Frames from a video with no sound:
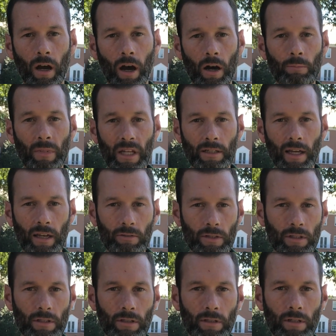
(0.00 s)
Uh, Mia
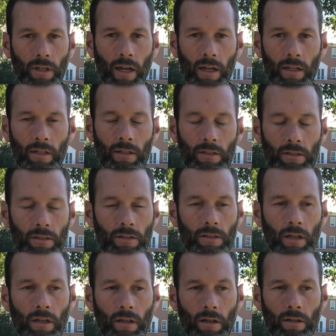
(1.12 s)
Davis uh, is
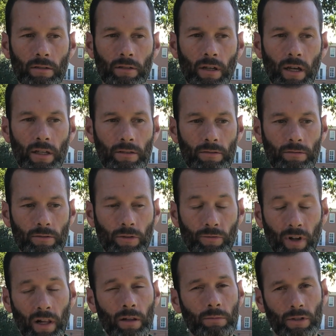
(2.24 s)
uh, has
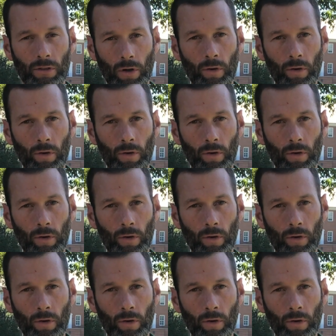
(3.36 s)
developed